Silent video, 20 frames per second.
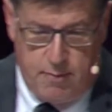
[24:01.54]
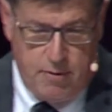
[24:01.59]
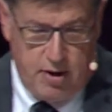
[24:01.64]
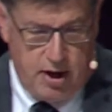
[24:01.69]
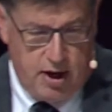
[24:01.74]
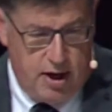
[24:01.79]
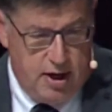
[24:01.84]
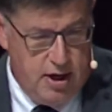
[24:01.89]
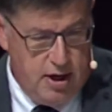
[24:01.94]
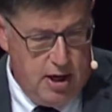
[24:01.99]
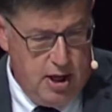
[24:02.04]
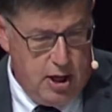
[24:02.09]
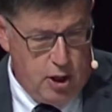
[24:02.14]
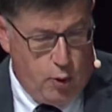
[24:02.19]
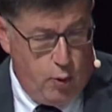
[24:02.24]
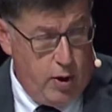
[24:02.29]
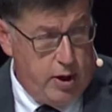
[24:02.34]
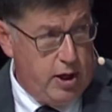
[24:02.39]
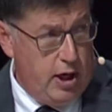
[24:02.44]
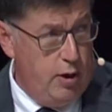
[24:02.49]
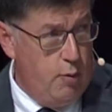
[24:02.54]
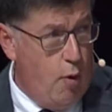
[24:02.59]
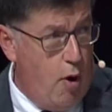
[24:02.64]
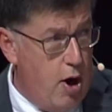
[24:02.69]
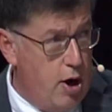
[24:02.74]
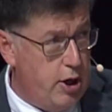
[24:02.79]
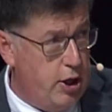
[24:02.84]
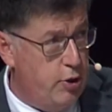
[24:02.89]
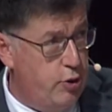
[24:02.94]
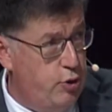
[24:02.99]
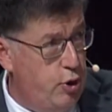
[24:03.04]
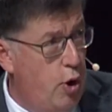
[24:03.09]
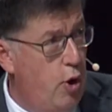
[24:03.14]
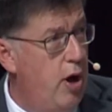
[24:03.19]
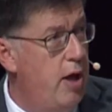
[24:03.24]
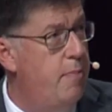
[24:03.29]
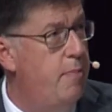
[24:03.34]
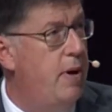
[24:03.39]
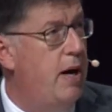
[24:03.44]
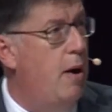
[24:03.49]
And I'm going to quickly walk you
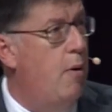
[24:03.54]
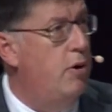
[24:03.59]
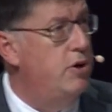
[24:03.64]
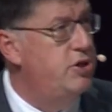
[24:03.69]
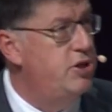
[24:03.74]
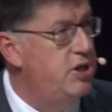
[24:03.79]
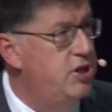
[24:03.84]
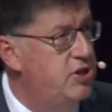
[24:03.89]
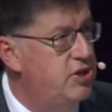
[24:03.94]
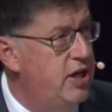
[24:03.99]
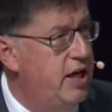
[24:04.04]
through it, but I want you to